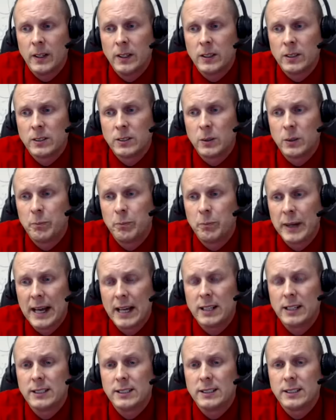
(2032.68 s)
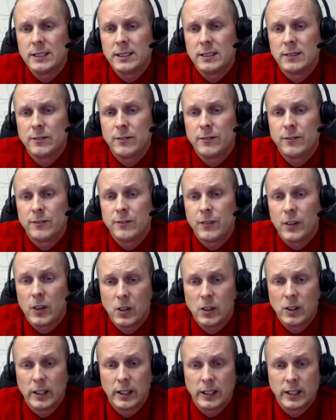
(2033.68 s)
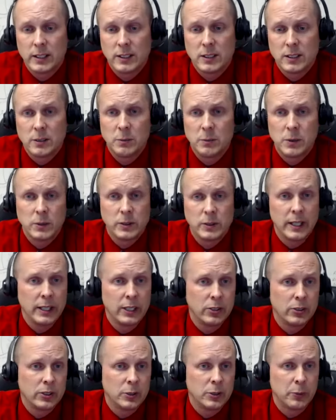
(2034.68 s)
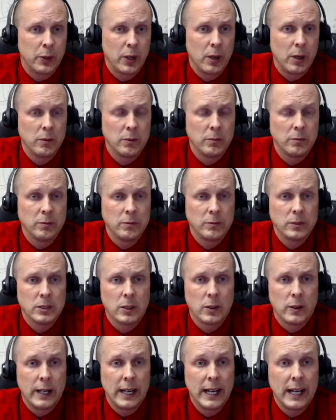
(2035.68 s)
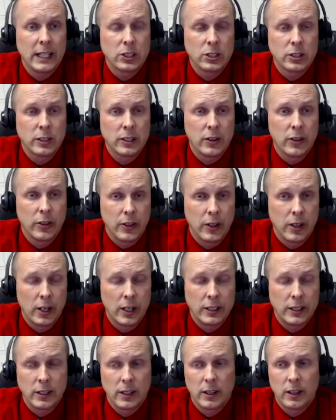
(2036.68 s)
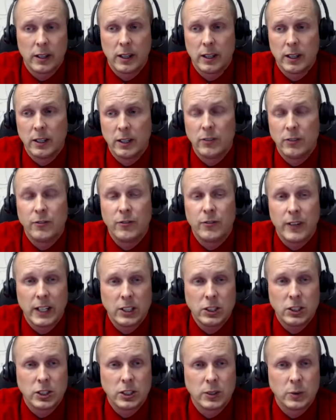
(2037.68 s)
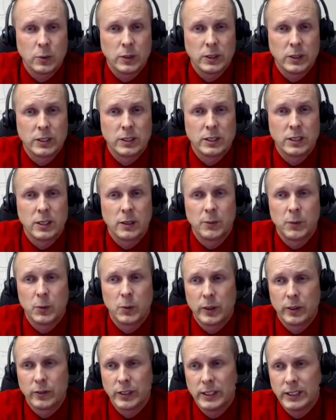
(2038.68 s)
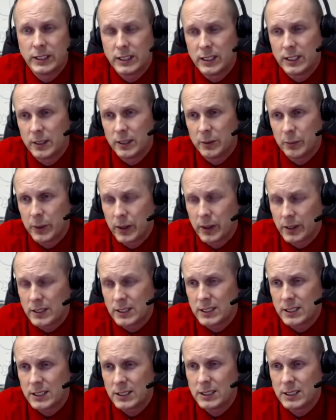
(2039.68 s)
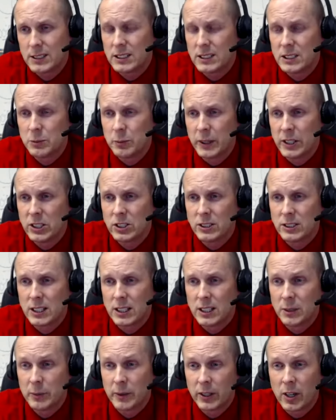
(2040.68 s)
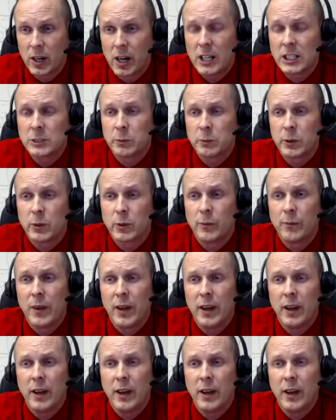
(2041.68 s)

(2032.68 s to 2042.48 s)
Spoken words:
So balance and falling is the most dangerous problem. So I actually thought that infection was the number one reason that Parkinson's disease patients end up in the hospital,